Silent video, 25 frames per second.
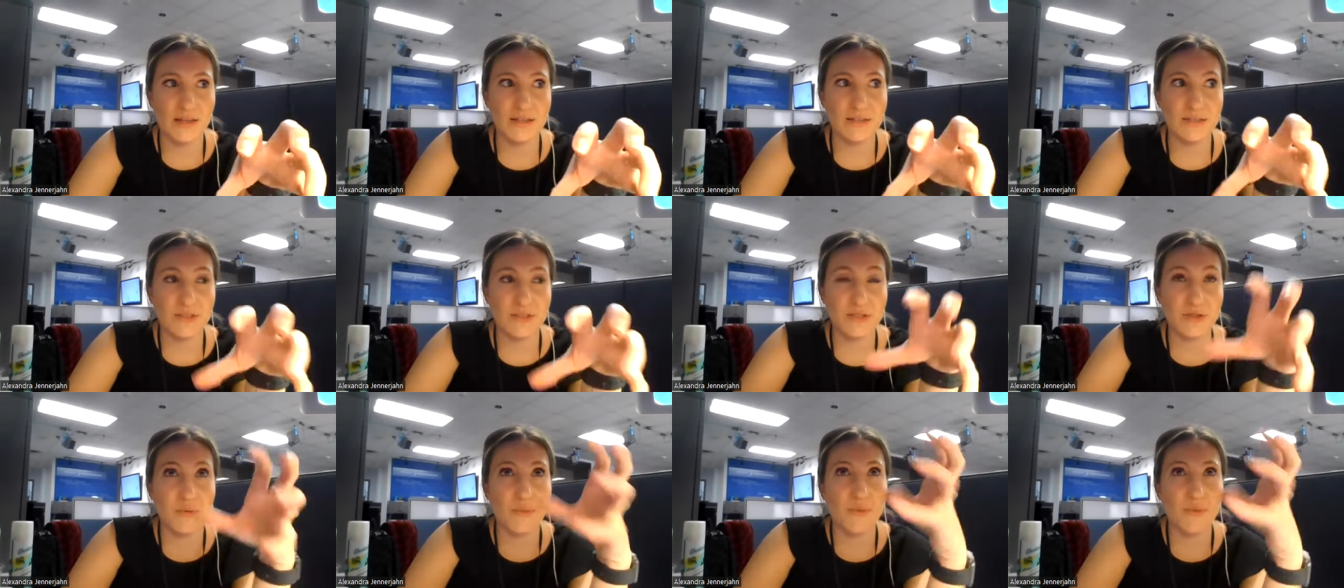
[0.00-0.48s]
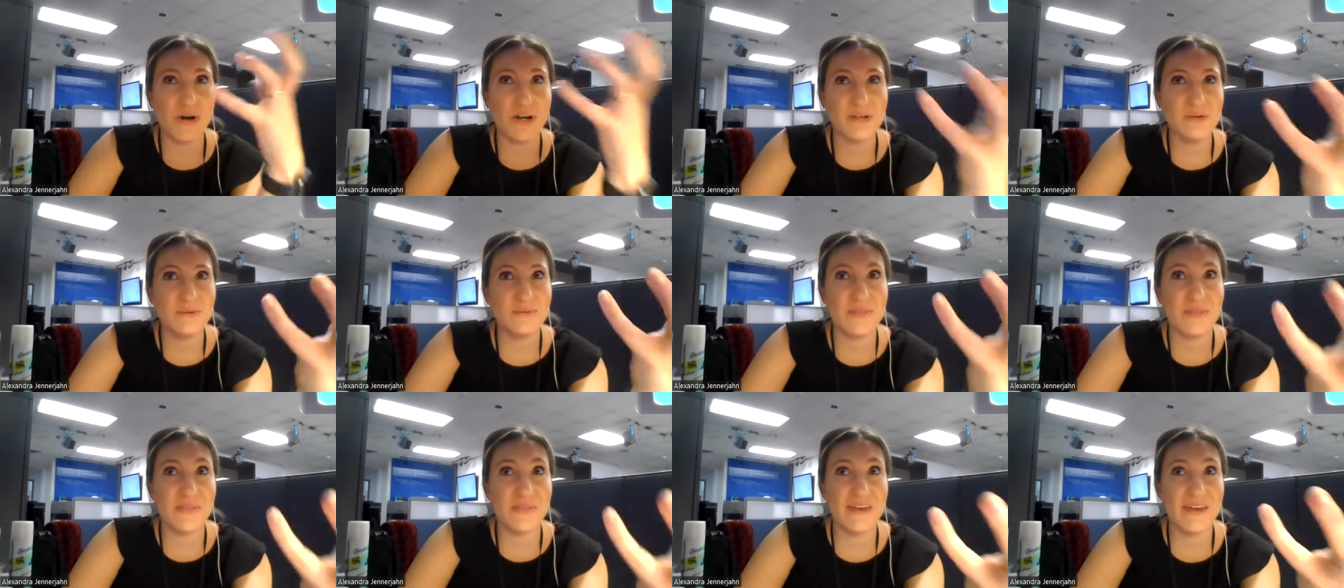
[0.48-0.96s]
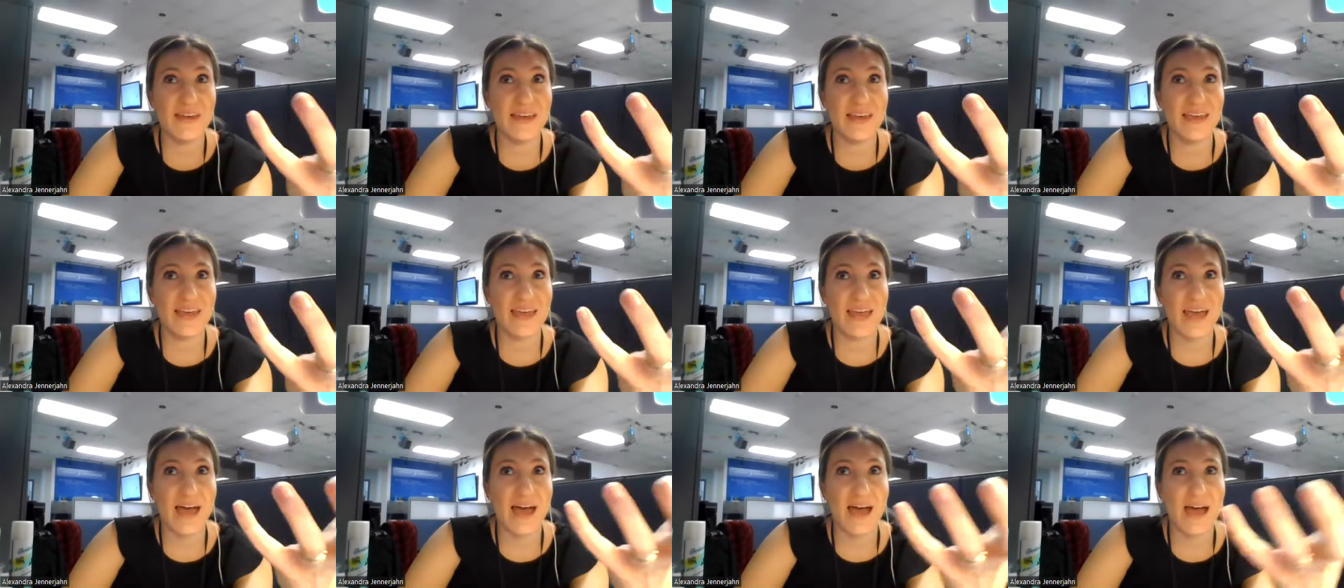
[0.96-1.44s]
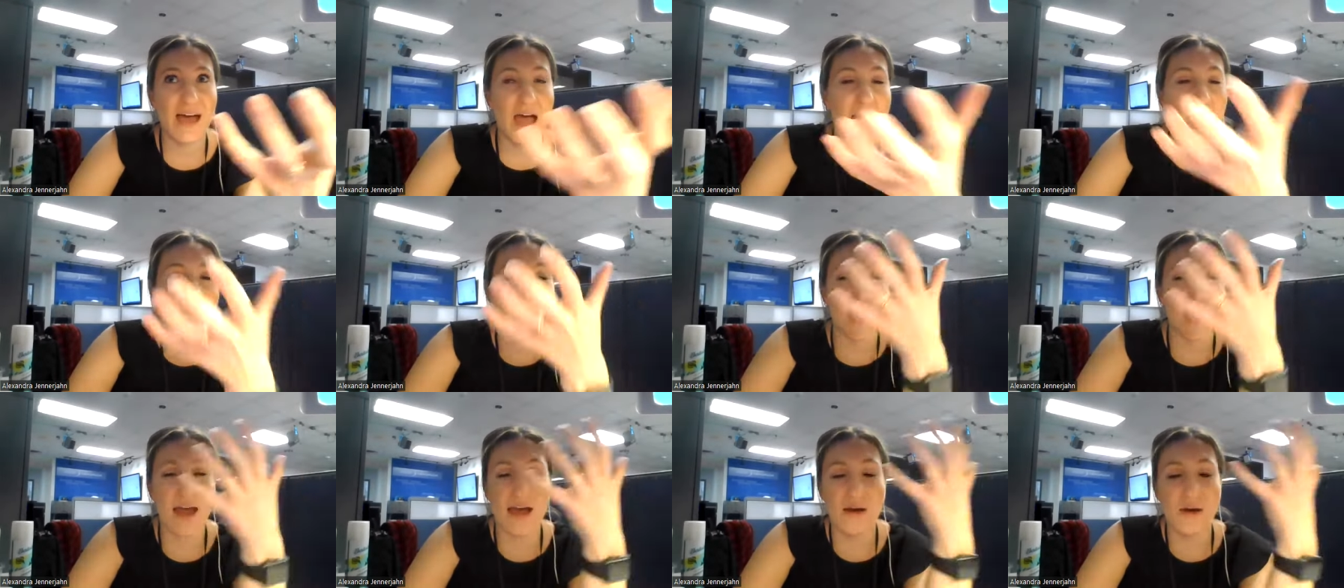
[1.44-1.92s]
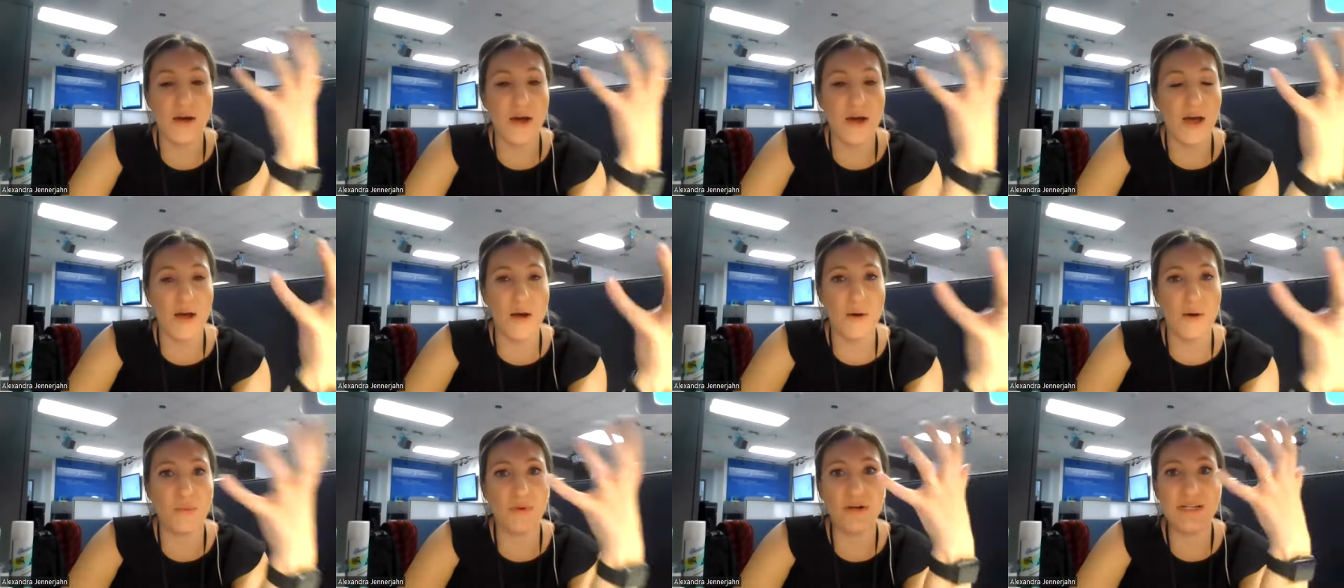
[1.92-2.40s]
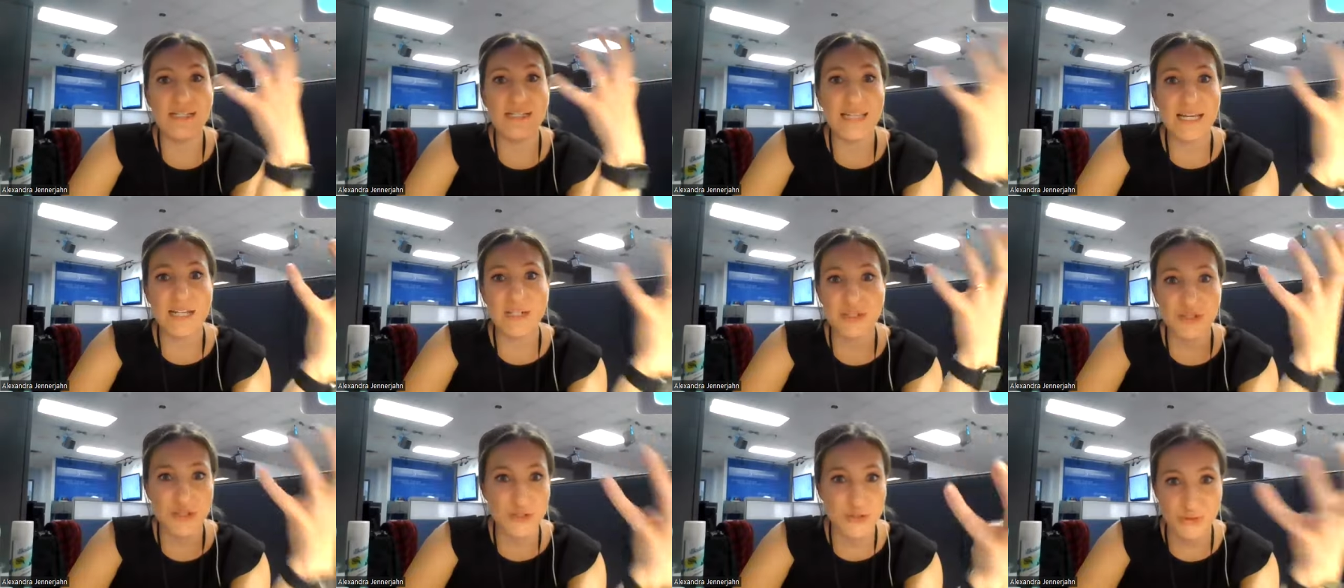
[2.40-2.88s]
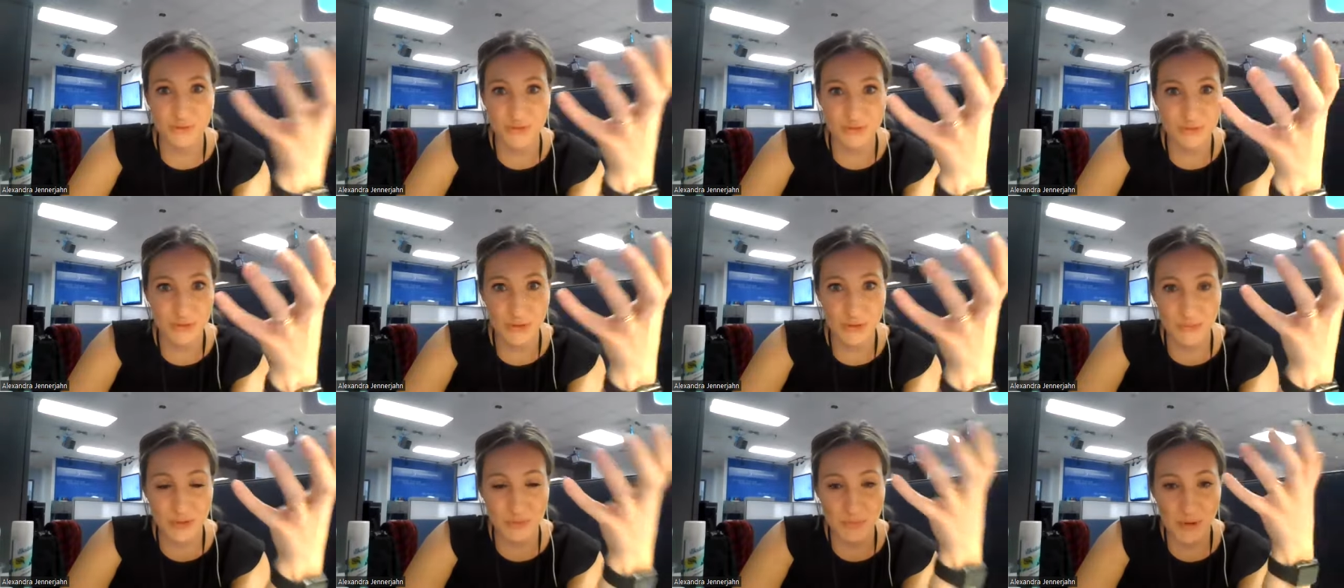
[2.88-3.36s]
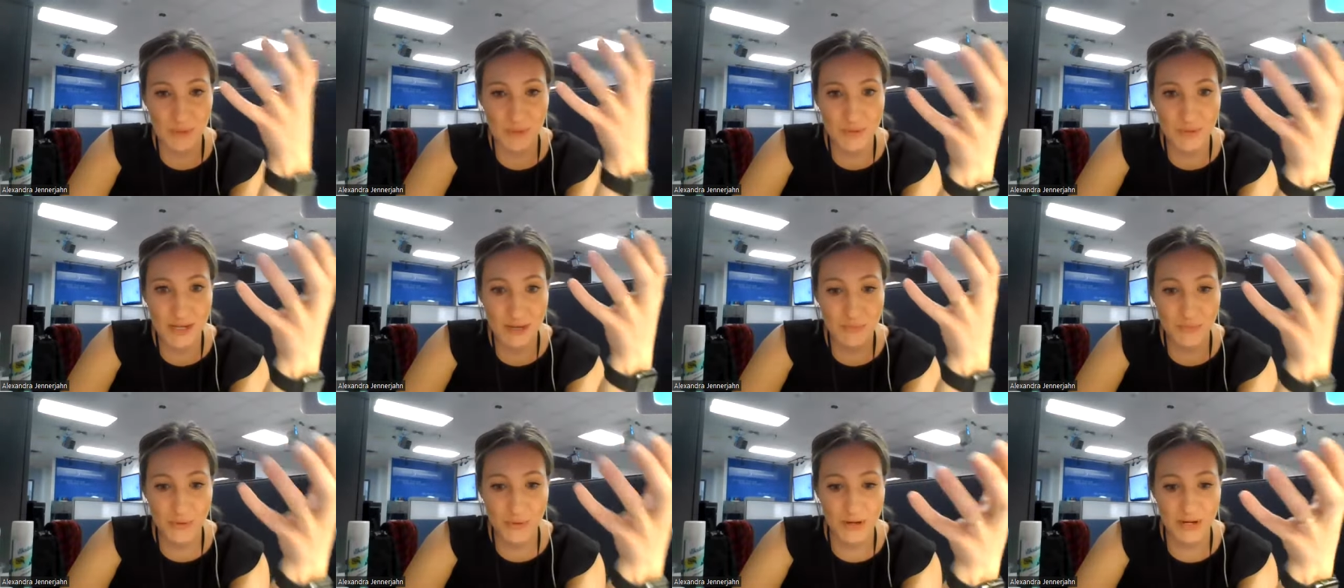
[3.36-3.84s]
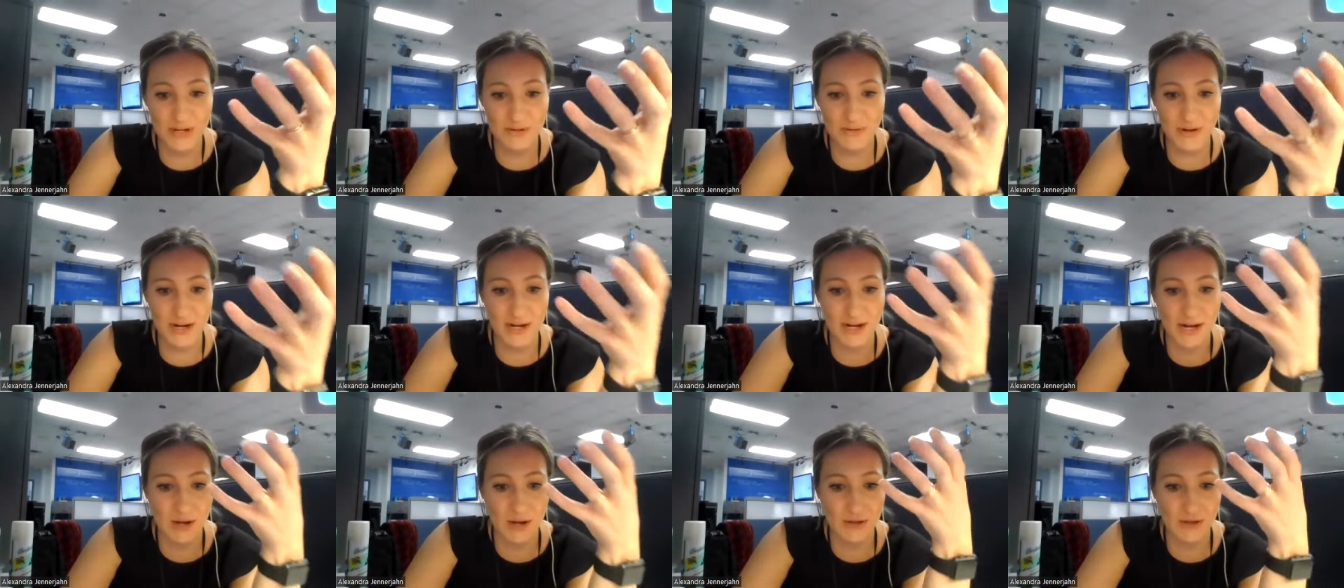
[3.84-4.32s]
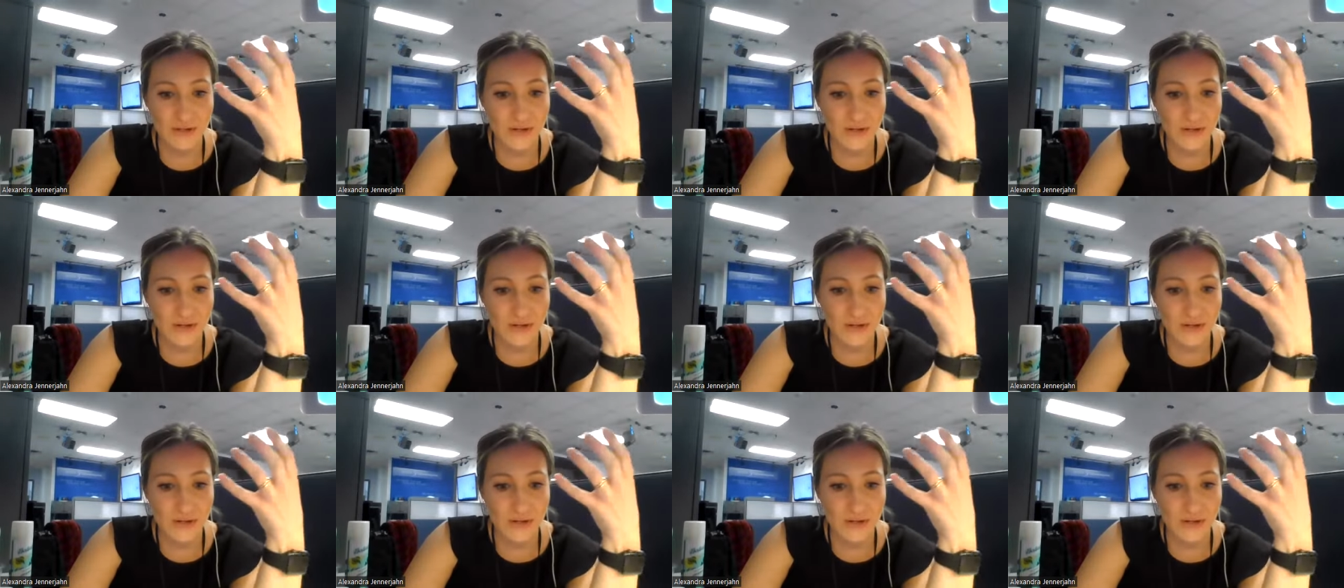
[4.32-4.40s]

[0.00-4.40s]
So what do you think? I, I, what does that do for the Republican Party right now?